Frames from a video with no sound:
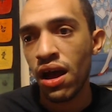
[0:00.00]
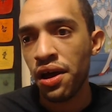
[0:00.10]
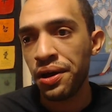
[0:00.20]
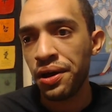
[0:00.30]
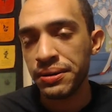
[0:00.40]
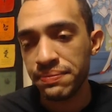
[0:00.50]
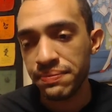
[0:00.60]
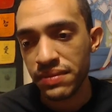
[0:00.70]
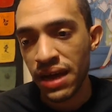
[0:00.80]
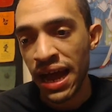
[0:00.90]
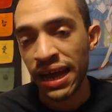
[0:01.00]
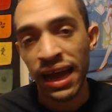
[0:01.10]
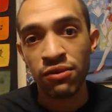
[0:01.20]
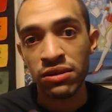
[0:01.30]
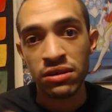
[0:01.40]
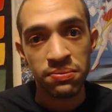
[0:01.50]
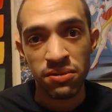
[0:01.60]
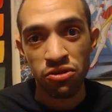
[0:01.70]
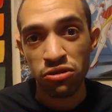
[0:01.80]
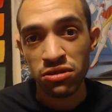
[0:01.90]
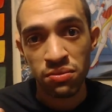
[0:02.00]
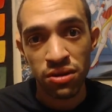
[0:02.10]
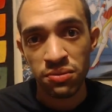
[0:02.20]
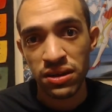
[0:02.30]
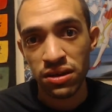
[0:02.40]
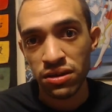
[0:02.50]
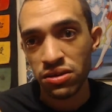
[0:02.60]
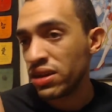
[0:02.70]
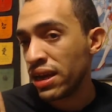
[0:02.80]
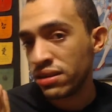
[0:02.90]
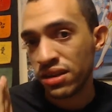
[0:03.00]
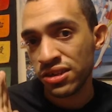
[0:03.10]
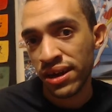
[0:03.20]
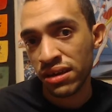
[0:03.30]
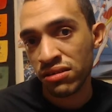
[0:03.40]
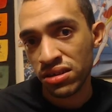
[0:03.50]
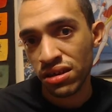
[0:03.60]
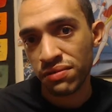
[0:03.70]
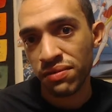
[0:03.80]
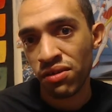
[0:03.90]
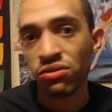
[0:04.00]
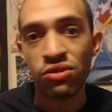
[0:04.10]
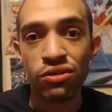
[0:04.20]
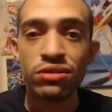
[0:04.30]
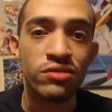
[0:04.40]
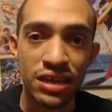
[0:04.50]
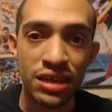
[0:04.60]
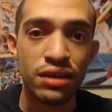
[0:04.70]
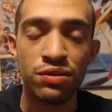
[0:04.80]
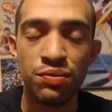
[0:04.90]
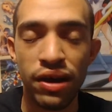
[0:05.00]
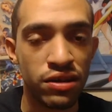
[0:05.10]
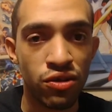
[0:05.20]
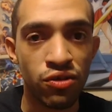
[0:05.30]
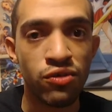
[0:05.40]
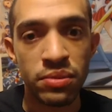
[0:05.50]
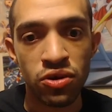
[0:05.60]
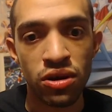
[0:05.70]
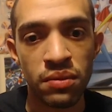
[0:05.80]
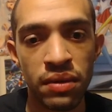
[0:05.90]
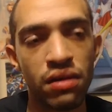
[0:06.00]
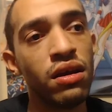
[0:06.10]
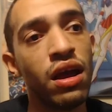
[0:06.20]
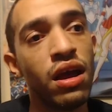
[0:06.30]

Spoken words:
I don't want to explore too much because you guys gotta try it yourself, or those who did, you probably know who I'm talking about.